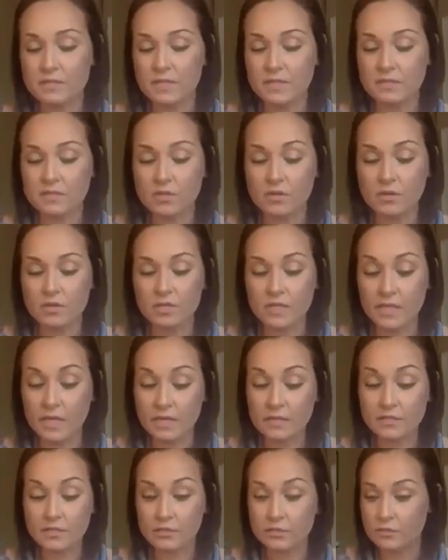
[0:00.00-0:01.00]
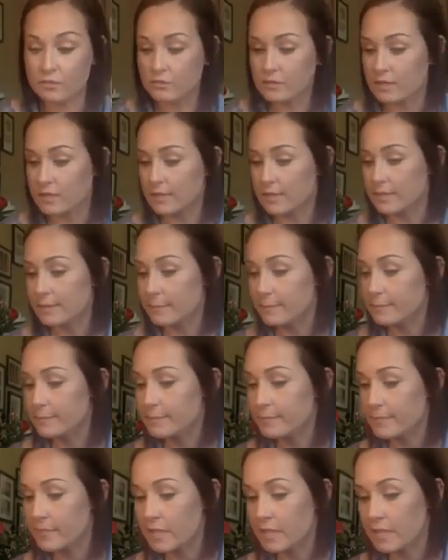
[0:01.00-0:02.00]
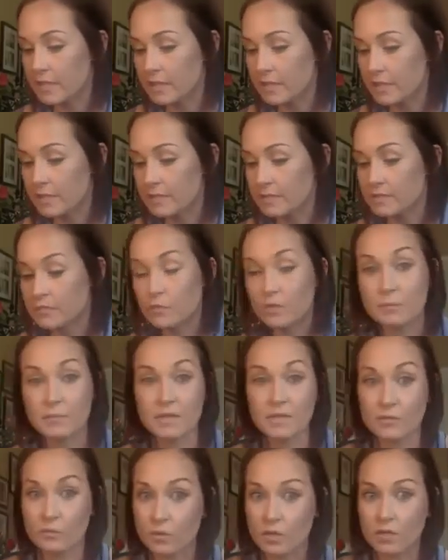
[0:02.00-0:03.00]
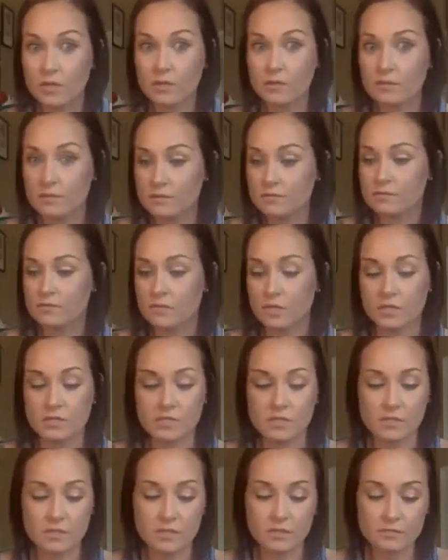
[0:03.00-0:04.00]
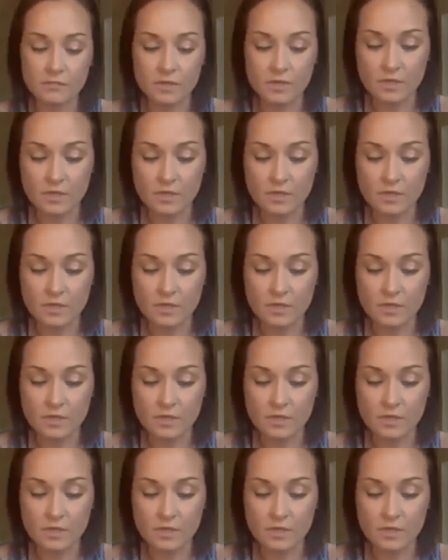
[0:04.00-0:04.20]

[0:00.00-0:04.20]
It's hard to get to, and we made it work, crazy enough.